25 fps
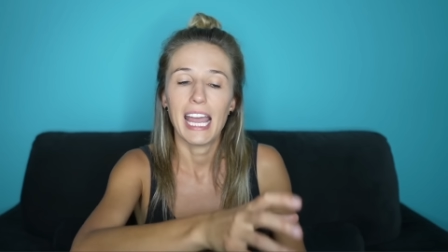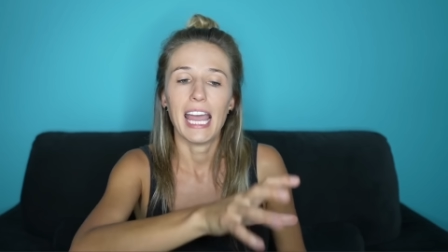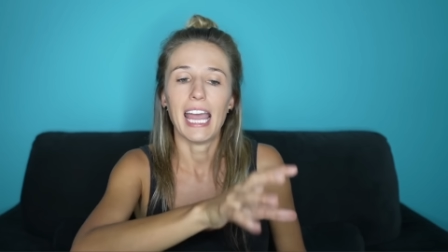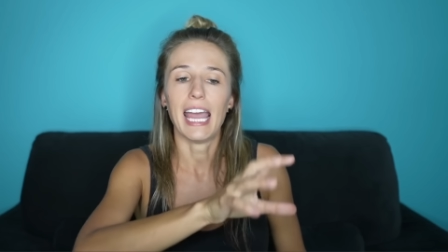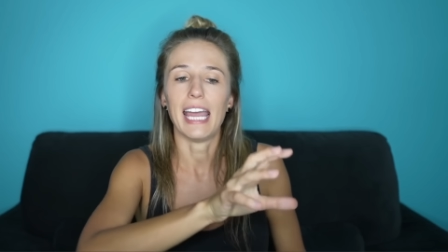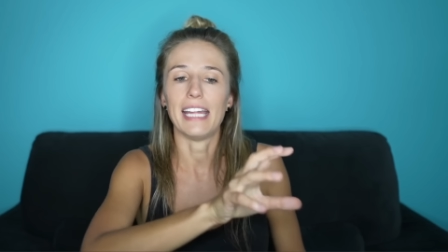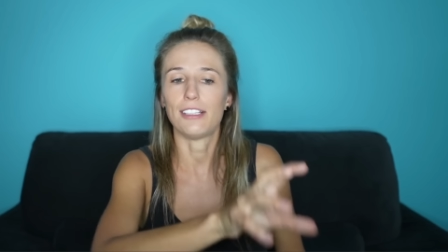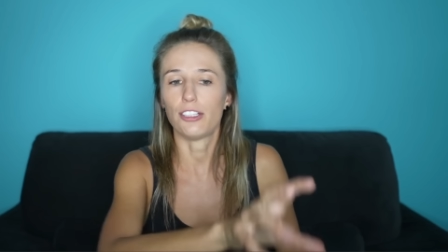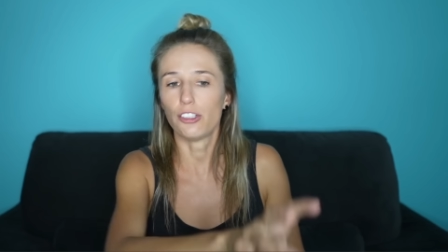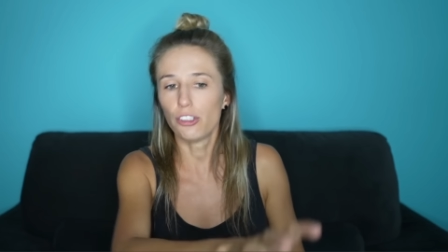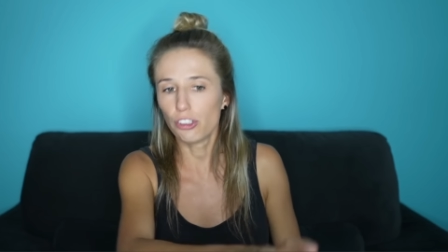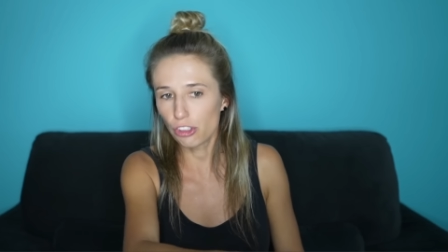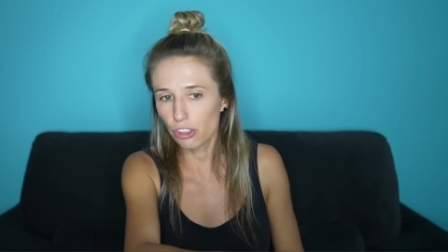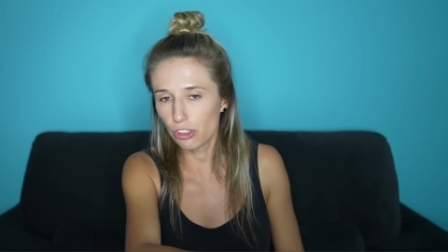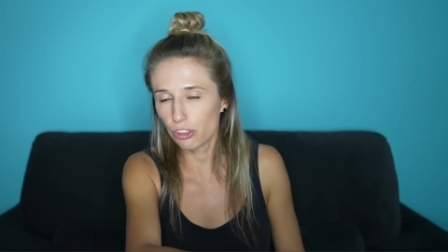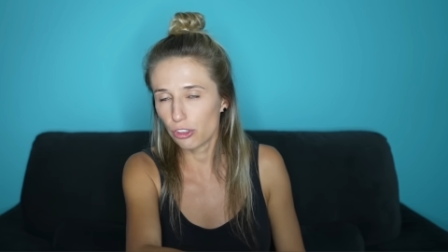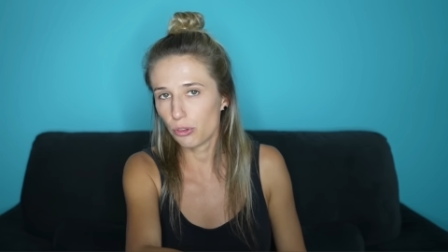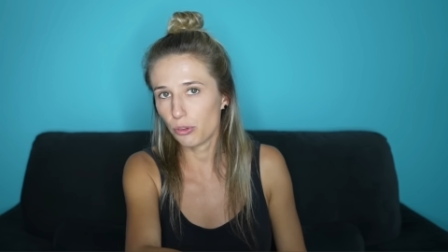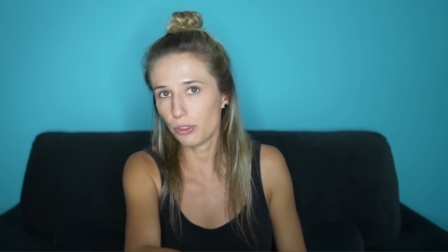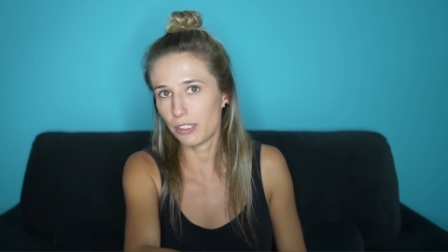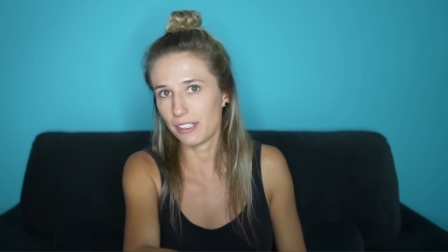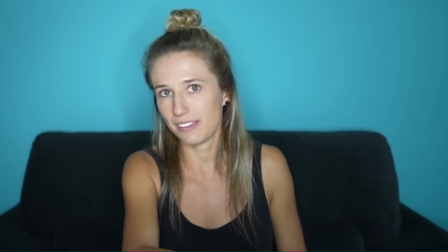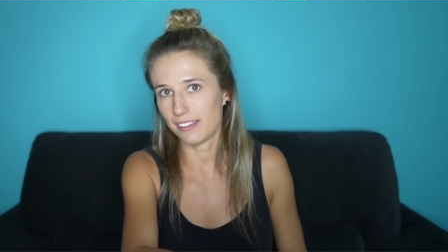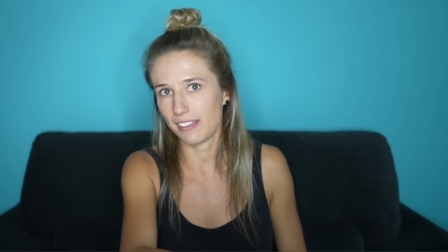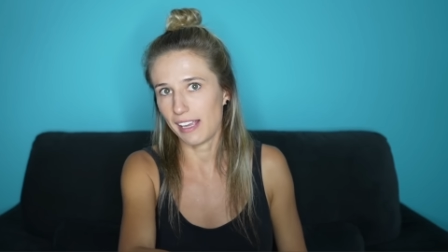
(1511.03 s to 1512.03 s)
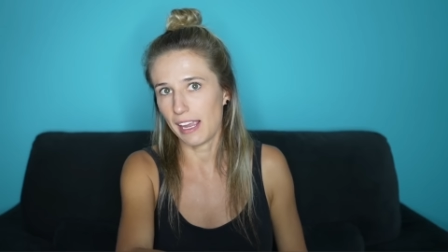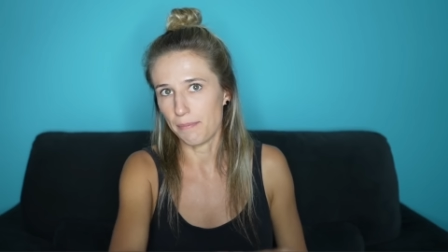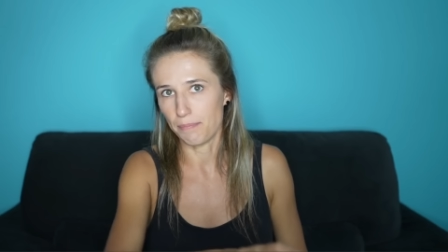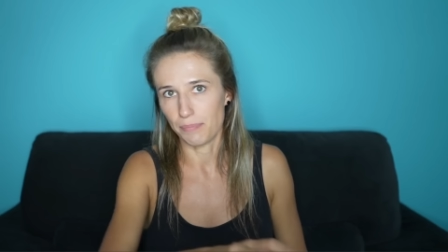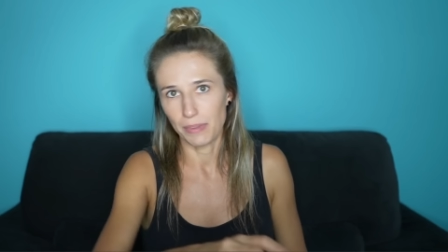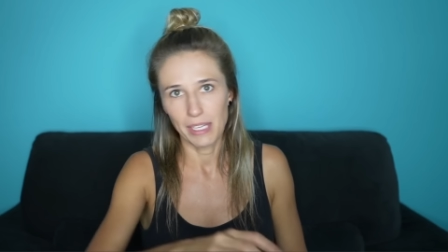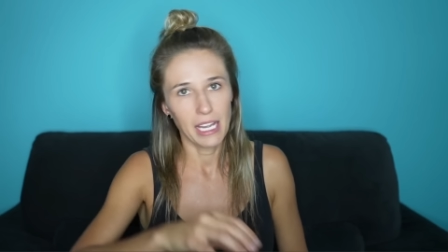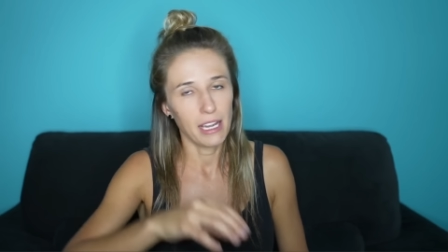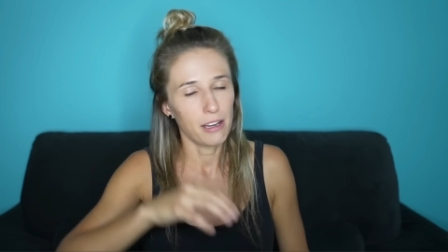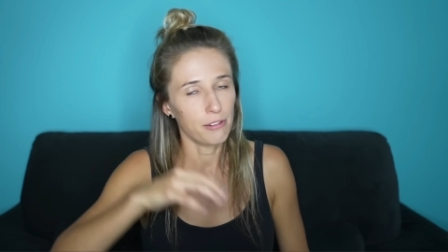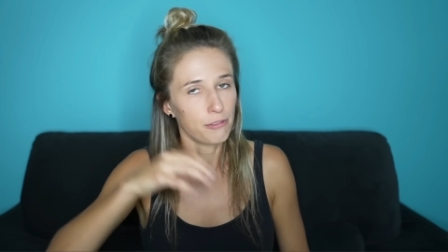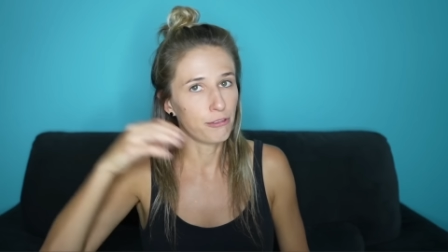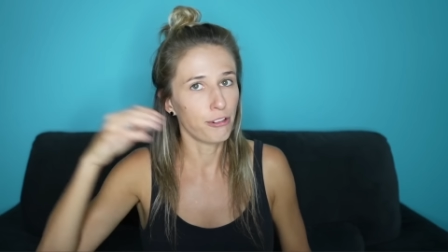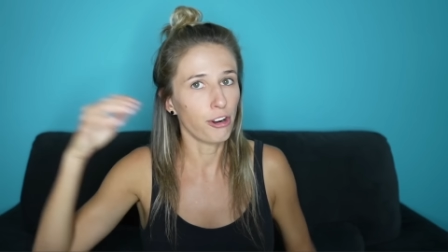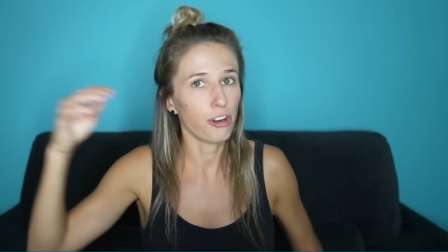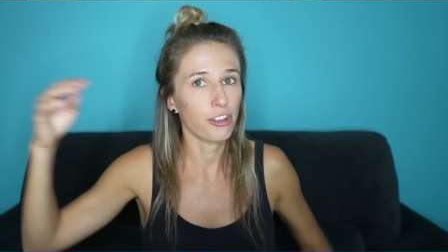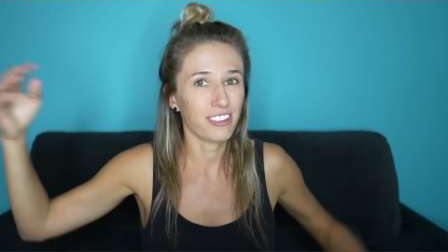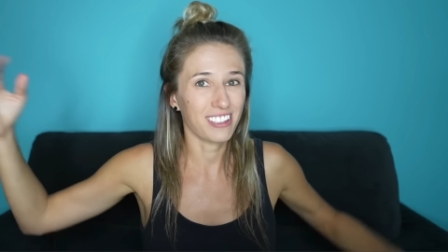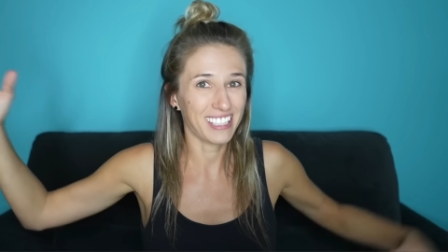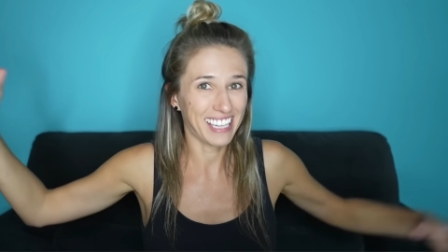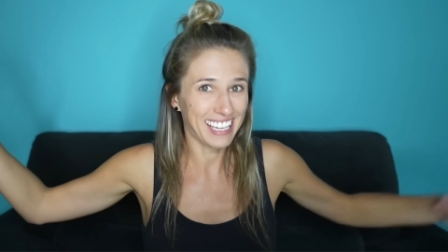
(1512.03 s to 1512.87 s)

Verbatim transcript: And you should do the same. First,